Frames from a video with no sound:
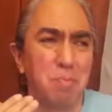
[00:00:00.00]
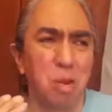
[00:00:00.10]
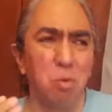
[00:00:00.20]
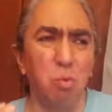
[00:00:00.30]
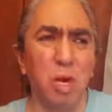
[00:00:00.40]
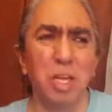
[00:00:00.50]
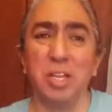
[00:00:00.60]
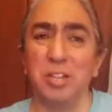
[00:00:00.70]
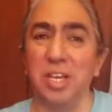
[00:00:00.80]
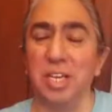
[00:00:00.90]
one of
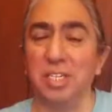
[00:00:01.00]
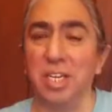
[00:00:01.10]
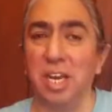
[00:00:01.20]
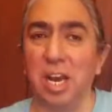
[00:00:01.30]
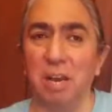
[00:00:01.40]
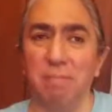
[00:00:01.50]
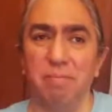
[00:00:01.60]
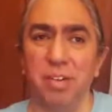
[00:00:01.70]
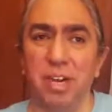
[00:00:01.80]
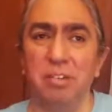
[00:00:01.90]
the things that I'm
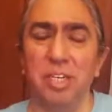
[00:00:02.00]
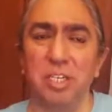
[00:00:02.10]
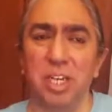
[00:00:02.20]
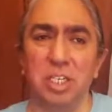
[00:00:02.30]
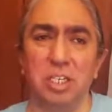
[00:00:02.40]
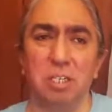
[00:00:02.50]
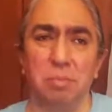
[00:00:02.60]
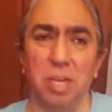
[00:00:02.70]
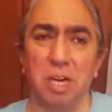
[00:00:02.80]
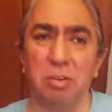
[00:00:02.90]
very intentional
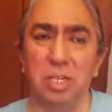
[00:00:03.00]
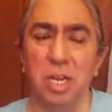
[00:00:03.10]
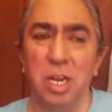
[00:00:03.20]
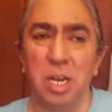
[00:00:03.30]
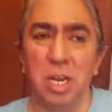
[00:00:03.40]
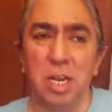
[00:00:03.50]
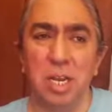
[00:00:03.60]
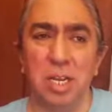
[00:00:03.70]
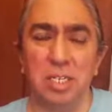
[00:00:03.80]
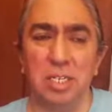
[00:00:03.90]
about
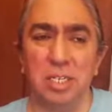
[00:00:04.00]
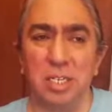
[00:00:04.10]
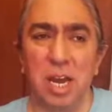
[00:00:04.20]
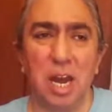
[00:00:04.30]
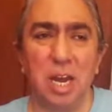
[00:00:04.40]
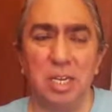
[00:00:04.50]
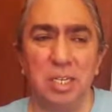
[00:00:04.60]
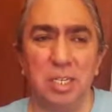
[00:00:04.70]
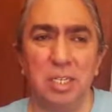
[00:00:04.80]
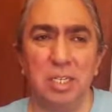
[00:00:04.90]
is
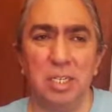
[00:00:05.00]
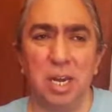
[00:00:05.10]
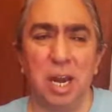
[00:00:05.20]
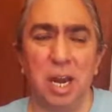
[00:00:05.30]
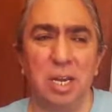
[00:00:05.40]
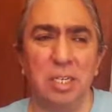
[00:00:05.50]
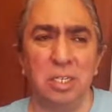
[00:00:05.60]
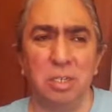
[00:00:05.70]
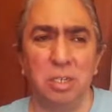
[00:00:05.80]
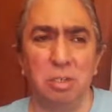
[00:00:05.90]
I
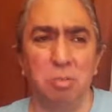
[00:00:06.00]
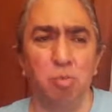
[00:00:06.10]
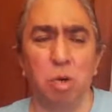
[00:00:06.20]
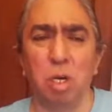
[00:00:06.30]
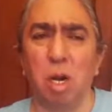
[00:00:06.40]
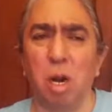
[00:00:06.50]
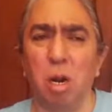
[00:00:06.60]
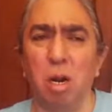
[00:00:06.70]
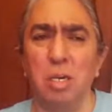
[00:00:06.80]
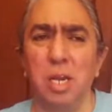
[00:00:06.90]
work
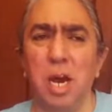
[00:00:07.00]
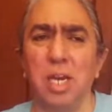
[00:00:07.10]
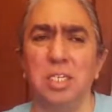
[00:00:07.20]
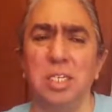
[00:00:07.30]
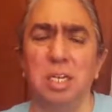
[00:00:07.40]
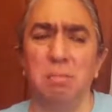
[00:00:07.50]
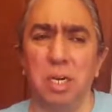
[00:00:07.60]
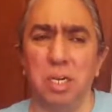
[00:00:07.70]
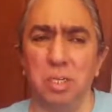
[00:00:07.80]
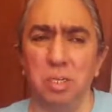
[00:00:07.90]
hard not to get
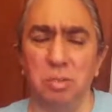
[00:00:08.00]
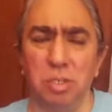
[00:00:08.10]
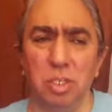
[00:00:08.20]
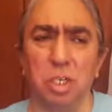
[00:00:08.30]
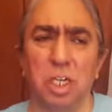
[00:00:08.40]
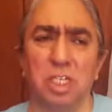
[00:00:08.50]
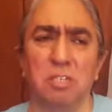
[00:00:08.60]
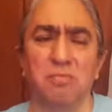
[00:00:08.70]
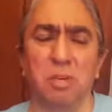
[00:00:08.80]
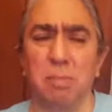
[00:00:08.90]
my news just
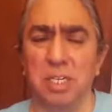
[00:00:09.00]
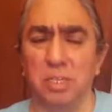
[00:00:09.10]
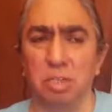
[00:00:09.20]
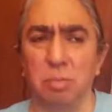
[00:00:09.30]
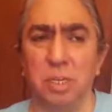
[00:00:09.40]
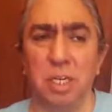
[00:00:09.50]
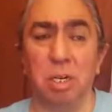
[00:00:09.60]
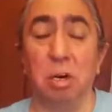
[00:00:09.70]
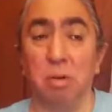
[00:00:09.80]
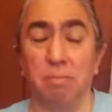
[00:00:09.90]
from my social media
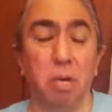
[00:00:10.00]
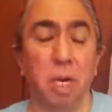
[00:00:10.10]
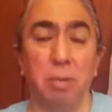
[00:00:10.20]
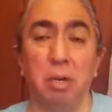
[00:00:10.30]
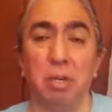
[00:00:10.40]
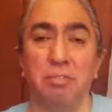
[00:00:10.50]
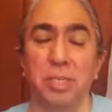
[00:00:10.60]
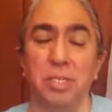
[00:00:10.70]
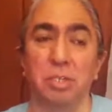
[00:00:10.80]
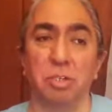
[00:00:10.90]
or primarily from
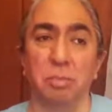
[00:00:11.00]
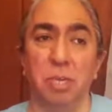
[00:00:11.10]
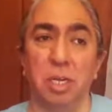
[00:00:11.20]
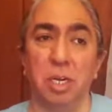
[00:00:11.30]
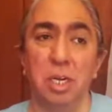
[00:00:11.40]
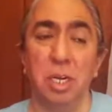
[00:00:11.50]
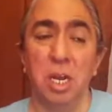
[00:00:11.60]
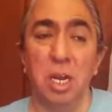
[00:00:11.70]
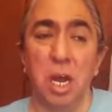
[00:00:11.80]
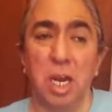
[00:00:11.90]
my social media.
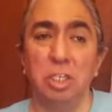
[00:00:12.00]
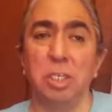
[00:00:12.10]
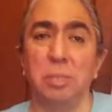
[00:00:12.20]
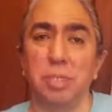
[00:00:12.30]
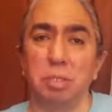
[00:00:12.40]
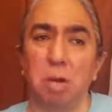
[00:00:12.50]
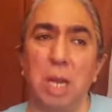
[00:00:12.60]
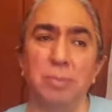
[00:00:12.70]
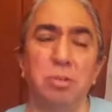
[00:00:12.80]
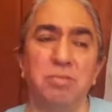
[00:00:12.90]
I do
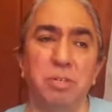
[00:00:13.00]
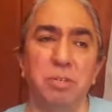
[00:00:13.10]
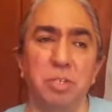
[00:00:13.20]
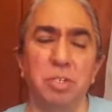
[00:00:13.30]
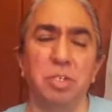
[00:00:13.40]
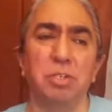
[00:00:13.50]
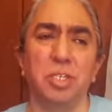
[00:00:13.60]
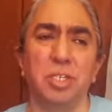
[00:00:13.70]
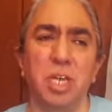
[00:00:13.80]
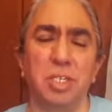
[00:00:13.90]
subscribe to a few news
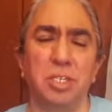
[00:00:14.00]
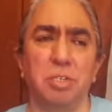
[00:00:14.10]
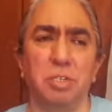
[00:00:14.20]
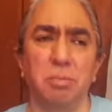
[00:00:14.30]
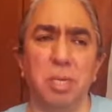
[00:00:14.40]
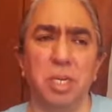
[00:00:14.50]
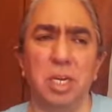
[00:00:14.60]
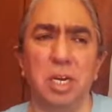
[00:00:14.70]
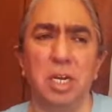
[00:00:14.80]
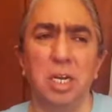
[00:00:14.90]
sources on social
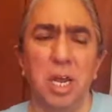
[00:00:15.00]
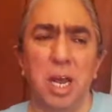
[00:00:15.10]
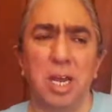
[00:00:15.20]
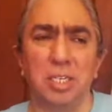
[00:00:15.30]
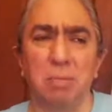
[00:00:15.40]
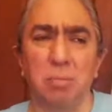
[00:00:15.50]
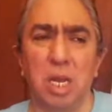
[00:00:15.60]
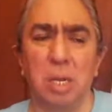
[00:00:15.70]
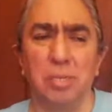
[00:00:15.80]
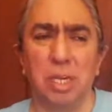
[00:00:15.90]
media, and
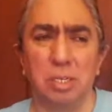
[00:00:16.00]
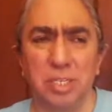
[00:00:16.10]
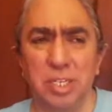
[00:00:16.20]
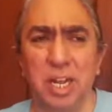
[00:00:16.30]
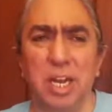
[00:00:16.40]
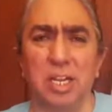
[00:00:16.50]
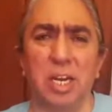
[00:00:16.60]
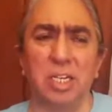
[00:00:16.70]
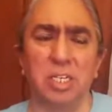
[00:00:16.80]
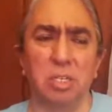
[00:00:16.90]
sometimes I'll see the
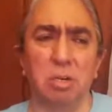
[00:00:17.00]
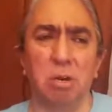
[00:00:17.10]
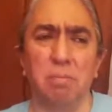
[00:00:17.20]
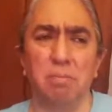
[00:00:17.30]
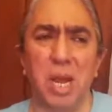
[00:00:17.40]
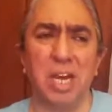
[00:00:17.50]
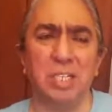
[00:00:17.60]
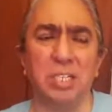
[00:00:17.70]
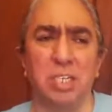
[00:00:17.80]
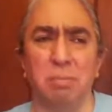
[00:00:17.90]
headlines go
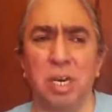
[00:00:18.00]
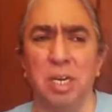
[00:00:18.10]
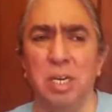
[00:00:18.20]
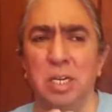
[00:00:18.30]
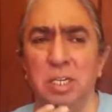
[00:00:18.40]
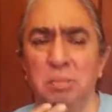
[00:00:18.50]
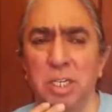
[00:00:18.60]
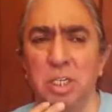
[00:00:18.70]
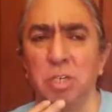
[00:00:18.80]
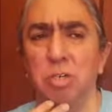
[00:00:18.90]
past in my
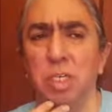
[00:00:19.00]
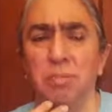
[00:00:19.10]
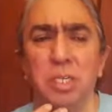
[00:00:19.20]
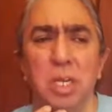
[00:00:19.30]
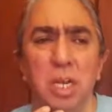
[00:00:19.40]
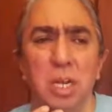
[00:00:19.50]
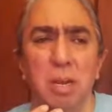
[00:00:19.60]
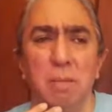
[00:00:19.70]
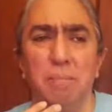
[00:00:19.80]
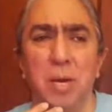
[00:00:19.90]
streams,
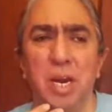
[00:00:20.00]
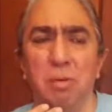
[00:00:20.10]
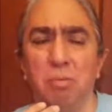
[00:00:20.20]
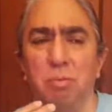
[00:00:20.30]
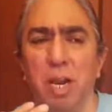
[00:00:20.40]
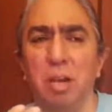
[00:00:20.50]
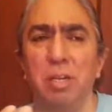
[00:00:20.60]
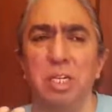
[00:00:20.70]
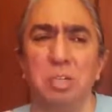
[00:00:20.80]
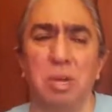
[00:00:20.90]
but
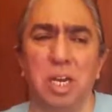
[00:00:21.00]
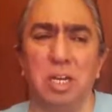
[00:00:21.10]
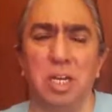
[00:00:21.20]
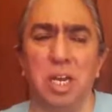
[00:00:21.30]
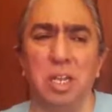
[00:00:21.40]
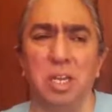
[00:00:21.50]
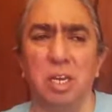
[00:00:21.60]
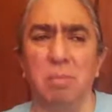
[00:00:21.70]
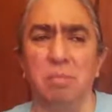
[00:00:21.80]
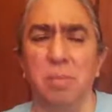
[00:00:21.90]
rarely do I click on
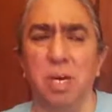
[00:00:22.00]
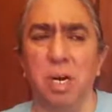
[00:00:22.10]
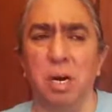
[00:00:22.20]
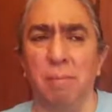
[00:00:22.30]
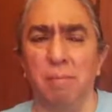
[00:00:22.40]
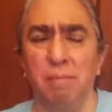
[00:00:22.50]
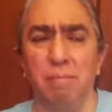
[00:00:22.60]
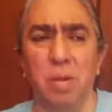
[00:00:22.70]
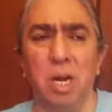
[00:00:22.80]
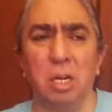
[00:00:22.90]
them.
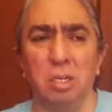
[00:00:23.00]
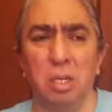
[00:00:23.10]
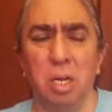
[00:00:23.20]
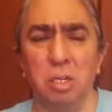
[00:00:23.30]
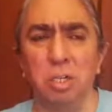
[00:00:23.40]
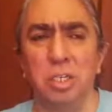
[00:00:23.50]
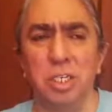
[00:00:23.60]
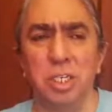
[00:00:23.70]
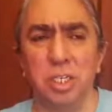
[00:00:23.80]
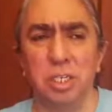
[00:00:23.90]
I'll usually
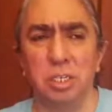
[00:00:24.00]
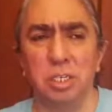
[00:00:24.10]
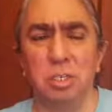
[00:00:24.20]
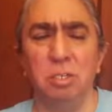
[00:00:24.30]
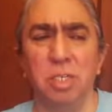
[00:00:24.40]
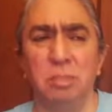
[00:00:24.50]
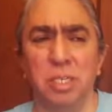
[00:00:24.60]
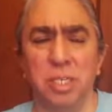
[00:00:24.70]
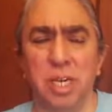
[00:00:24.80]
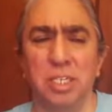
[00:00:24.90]
just use them
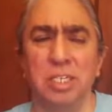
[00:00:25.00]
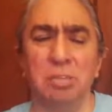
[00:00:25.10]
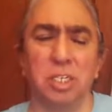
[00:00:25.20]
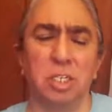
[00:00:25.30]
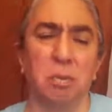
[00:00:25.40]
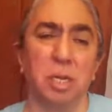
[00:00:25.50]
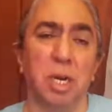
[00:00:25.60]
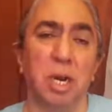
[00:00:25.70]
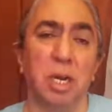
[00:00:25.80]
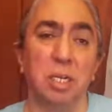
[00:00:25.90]
to kind of see what's going
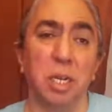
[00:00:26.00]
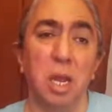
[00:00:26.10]
on.